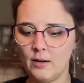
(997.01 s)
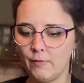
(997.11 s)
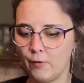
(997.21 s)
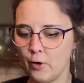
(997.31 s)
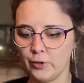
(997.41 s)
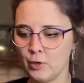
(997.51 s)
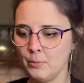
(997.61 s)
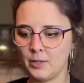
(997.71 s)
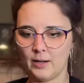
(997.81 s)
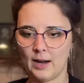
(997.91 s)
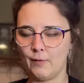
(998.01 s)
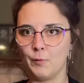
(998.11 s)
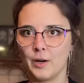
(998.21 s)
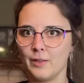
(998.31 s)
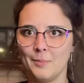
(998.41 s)
volume could have
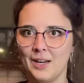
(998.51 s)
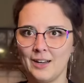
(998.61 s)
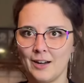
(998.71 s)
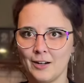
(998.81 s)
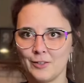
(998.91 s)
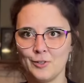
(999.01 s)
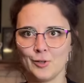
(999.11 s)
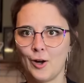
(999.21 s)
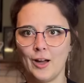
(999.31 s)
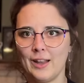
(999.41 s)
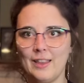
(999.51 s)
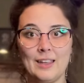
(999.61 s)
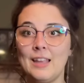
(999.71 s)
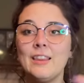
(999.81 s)
one of the main characters on it.